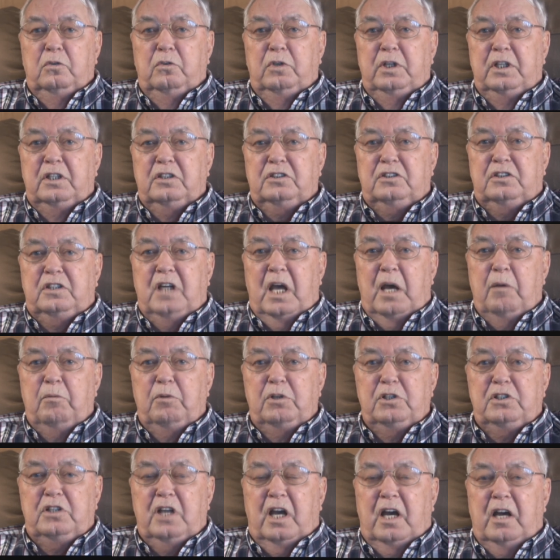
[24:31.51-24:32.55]

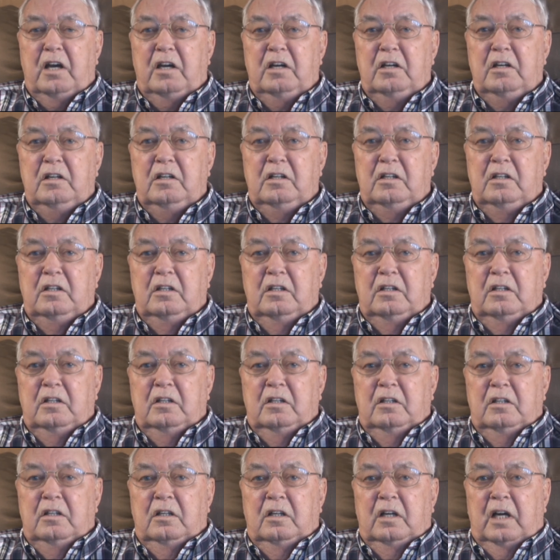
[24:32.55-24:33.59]
reestablish our
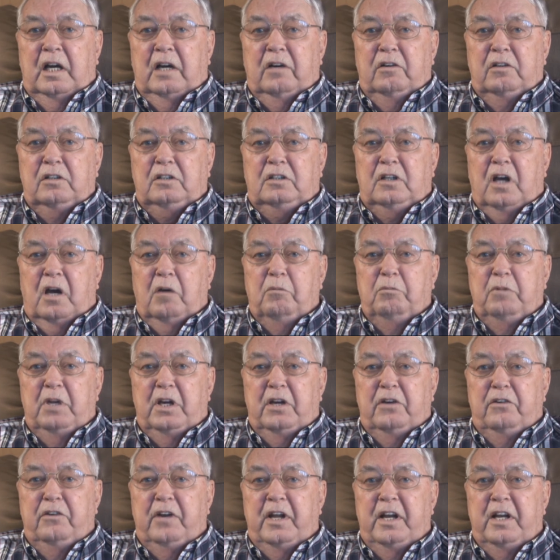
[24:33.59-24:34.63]

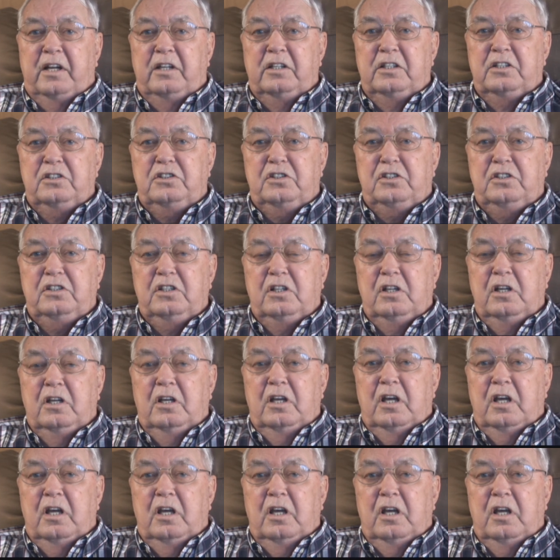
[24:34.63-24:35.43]
combat readiness.